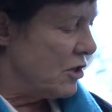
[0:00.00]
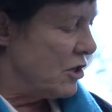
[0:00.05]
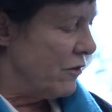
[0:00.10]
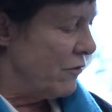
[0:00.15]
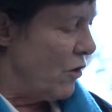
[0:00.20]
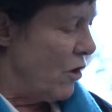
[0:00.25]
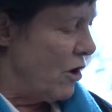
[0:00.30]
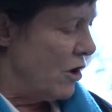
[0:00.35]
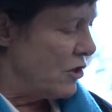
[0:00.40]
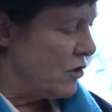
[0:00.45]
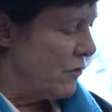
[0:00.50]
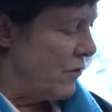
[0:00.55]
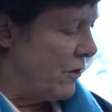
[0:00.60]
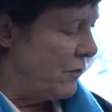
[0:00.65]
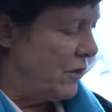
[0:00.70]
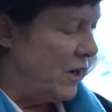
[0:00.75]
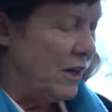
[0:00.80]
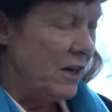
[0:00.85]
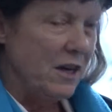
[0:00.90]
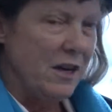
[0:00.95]
have lost
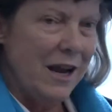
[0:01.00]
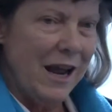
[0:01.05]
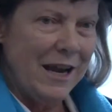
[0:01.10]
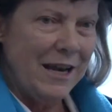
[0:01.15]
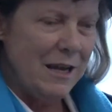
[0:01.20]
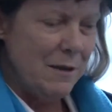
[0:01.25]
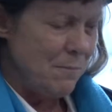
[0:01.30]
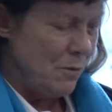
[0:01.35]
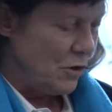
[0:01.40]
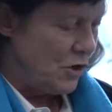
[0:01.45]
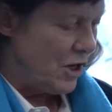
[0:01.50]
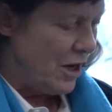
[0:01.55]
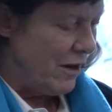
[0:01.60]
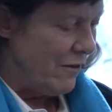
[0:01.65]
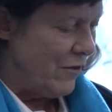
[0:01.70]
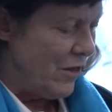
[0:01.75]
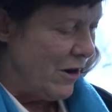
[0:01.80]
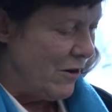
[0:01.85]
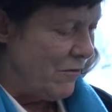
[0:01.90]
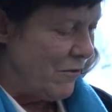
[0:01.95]
50 to 90%
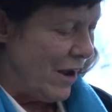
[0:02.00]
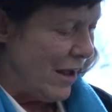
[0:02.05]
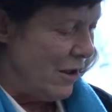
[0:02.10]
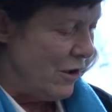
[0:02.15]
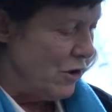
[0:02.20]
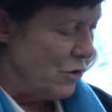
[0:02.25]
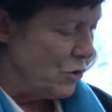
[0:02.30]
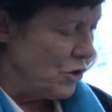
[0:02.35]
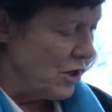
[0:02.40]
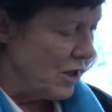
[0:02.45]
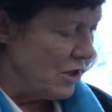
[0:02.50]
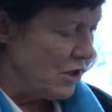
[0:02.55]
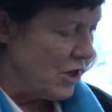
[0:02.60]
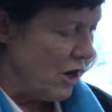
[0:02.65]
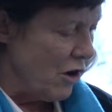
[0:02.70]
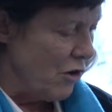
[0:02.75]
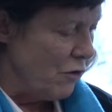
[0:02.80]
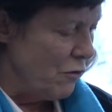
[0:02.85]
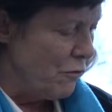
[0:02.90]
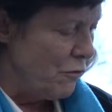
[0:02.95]
of their value since
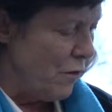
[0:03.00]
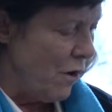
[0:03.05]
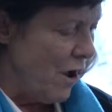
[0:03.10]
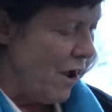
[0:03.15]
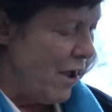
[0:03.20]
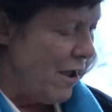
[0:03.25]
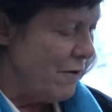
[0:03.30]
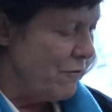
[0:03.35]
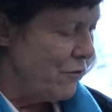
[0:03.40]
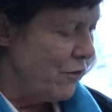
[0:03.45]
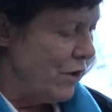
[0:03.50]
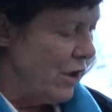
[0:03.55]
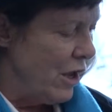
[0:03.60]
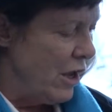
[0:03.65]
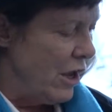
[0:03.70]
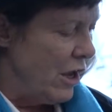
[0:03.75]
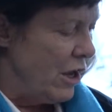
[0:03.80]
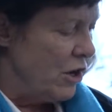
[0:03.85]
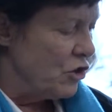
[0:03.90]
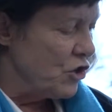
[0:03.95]
2005.
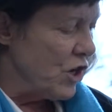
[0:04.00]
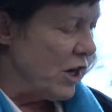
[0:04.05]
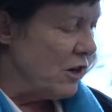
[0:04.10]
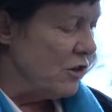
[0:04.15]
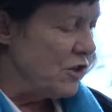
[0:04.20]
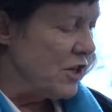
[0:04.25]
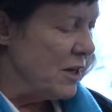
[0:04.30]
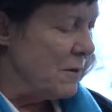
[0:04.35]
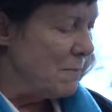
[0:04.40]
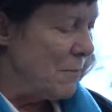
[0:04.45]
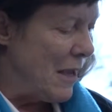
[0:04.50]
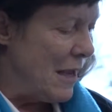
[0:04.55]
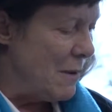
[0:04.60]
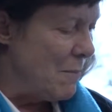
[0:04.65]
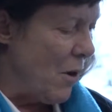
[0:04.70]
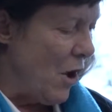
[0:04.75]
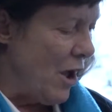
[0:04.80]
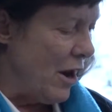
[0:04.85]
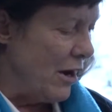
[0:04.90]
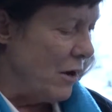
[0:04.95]
Shares in
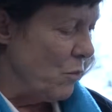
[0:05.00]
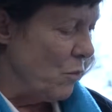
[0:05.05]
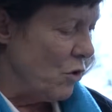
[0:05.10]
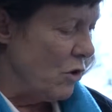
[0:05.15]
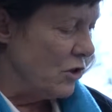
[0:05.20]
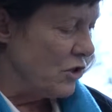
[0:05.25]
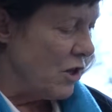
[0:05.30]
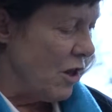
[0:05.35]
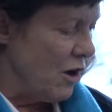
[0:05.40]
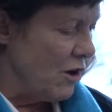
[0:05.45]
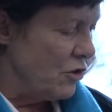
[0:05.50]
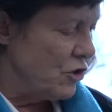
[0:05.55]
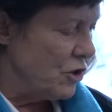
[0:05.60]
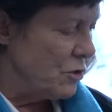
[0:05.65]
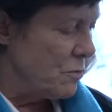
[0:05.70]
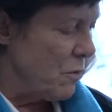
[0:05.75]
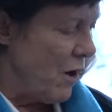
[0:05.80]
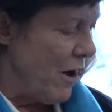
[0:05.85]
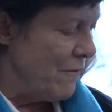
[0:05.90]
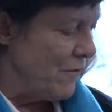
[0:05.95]
Peabody, world's largest
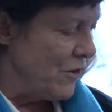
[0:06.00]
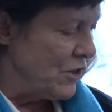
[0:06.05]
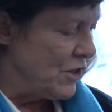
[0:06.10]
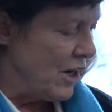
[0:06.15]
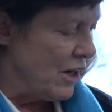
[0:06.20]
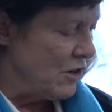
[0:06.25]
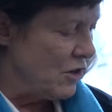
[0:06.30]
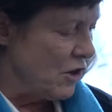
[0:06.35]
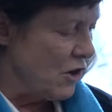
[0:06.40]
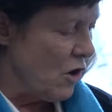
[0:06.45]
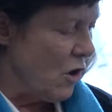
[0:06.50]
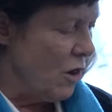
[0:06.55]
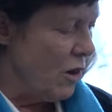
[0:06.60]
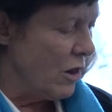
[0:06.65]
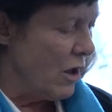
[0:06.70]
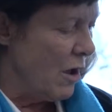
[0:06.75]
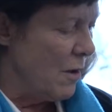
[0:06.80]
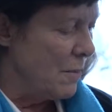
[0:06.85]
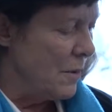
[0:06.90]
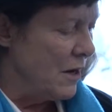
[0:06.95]
private sector coal
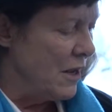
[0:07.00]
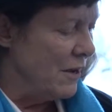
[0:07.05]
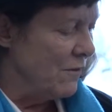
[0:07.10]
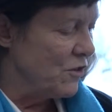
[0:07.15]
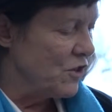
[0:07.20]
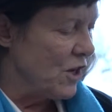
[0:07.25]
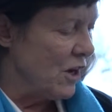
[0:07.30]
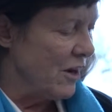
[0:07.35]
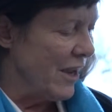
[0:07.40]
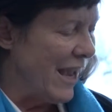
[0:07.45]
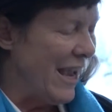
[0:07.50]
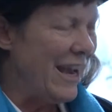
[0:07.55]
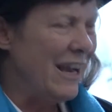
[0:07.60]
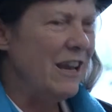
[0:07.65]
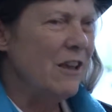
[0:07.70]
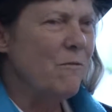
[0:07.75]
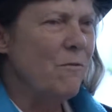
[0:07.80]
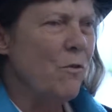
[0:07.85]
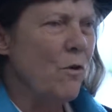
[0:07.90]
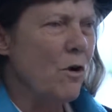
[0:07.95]
company, have sunk
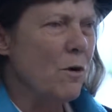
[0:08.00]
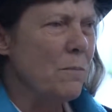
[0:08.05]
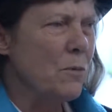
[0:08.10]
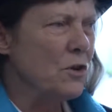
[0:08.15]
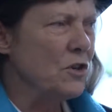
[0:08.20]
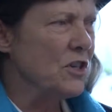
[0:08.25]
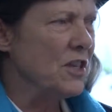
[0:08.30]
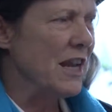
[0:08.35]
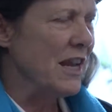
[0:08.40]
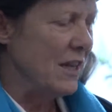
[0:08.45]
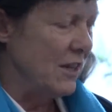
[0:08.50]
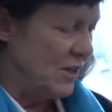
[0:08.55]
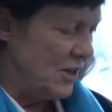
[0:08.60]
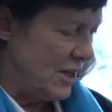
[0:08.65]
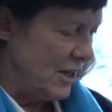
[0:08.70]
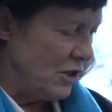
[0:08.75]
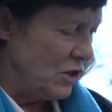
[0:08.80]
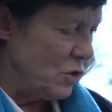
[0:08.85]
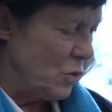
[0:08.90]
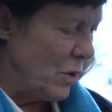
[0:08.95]
84%
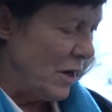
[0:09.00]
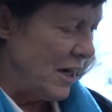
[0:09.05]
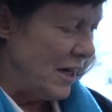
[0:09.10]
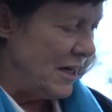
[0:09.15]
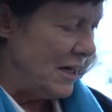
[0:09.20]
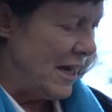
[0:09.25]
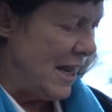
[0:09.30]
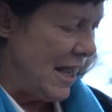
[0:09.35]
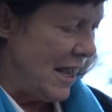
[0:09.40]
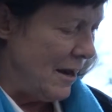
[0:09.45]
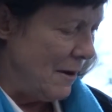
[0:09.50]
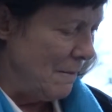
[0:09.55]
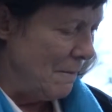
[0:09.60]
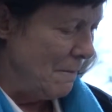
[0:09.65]
since 2010.